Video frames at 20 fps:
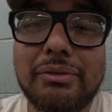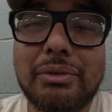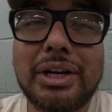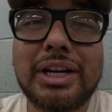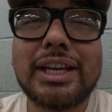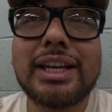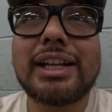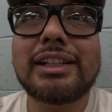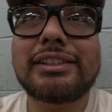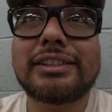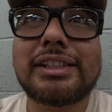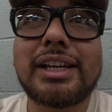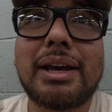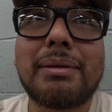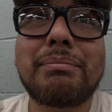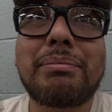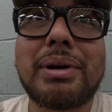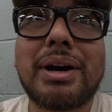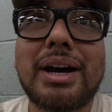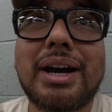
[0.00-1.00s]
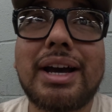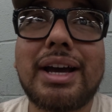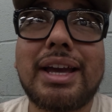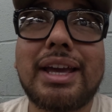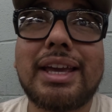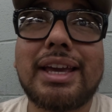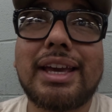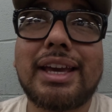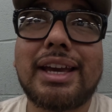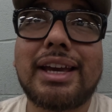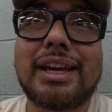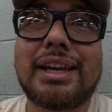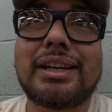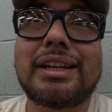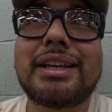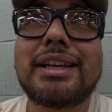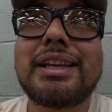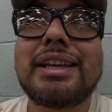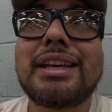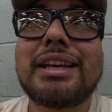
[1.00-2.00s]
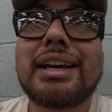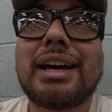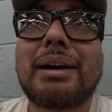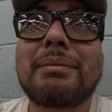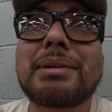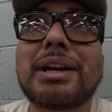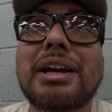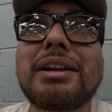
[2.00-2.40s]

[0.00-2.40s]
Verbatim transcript: I went against Tenpai, and I'm